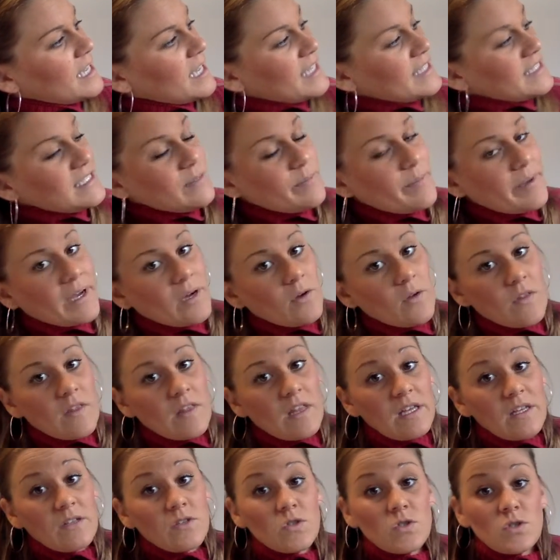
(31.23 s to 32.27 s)
It's about
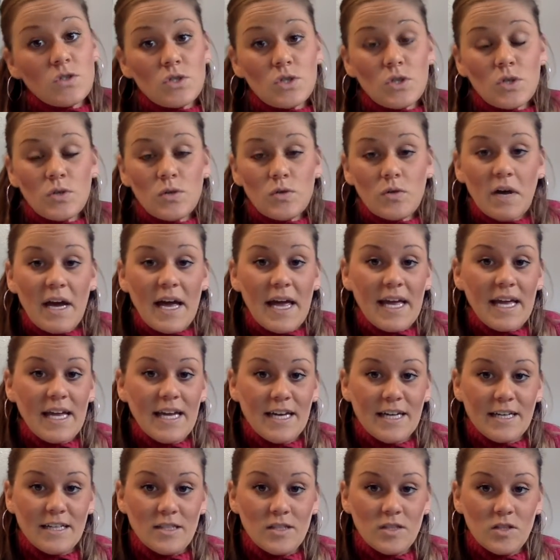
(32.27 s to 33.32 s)
these two
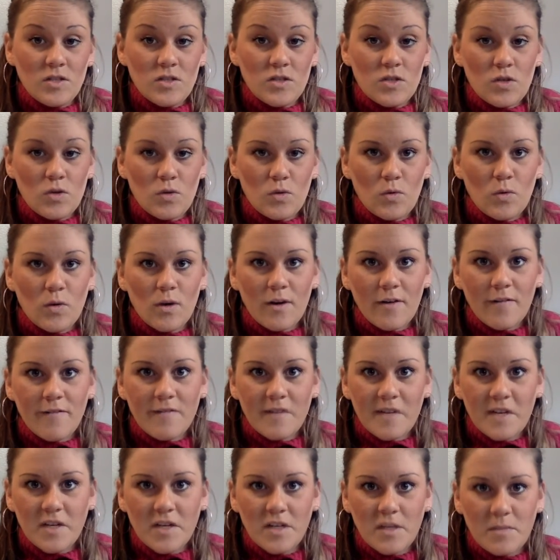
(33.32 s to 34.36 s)
ants who are
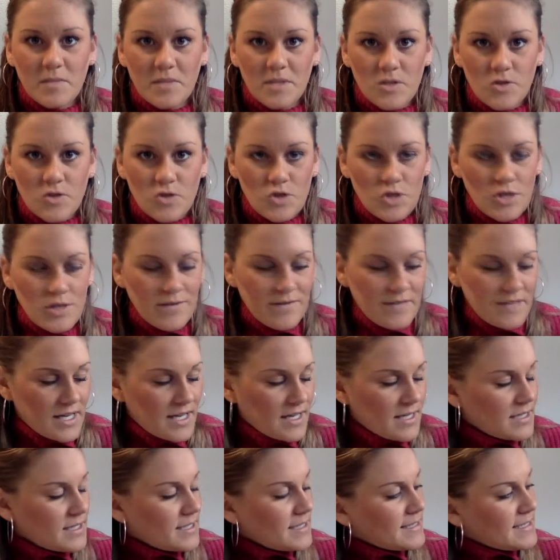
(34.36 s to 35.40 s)
very
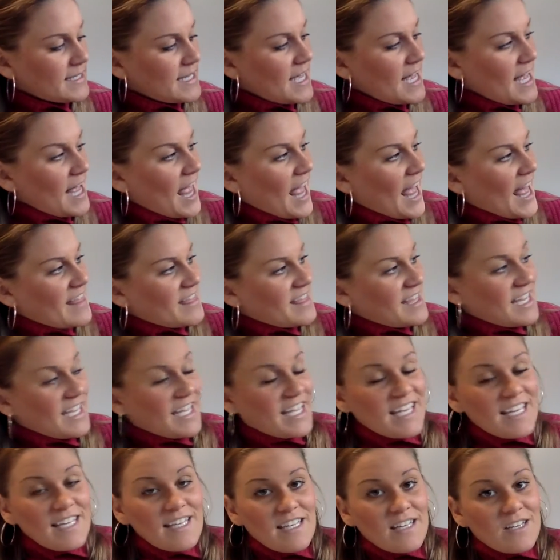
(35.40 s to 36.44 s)
mischievous and they
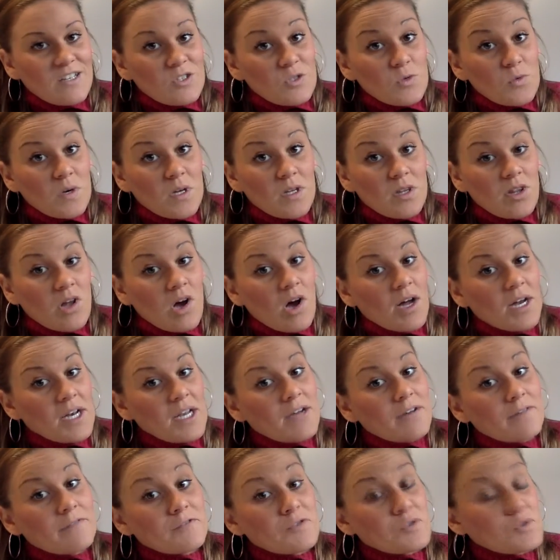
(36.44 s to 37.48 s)
get into a lot
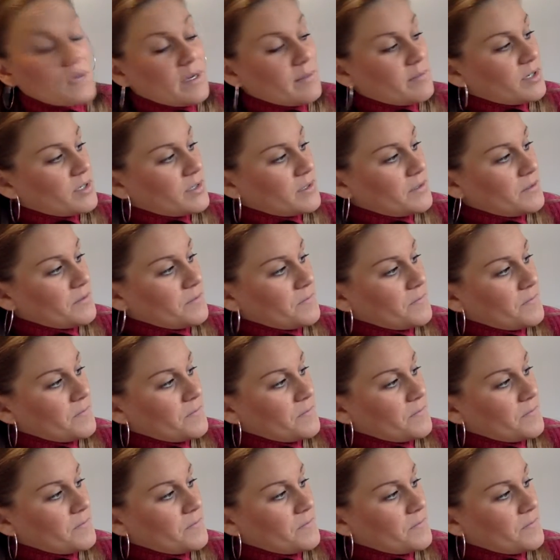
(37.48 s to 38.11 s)
of trouble.